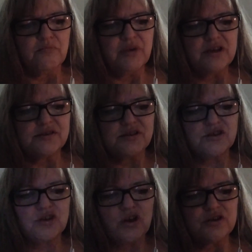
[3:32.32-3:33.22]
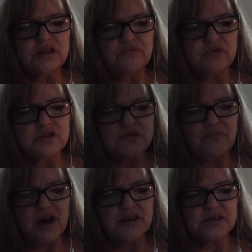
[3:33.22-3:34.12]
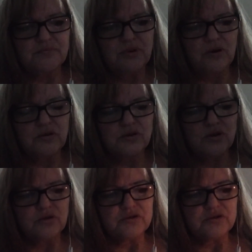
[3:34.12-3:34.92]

Be assertive with demands upon